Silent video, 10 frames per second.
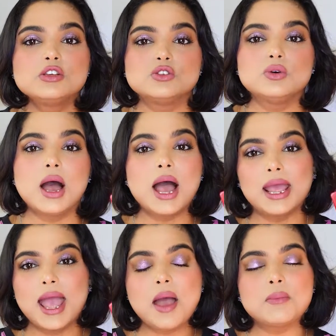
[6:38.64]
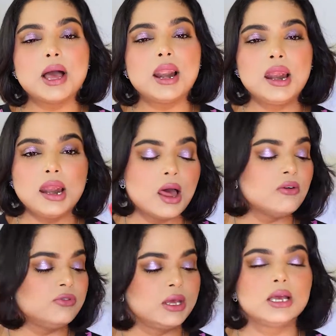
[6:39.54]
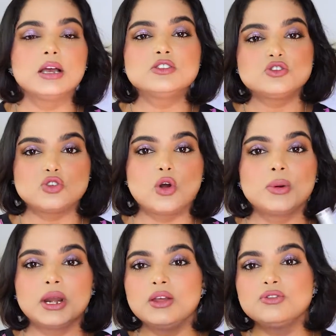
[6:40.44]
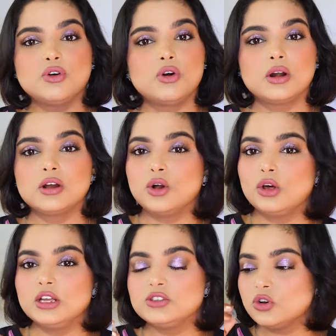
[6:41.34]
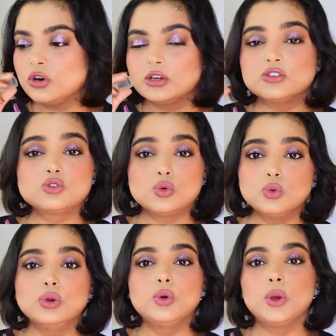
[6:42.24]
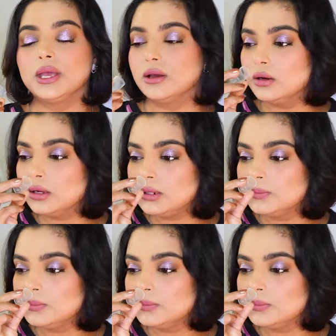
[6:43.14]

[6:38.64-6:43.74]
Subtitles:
So I am loving strawberry for a college or a school going girl,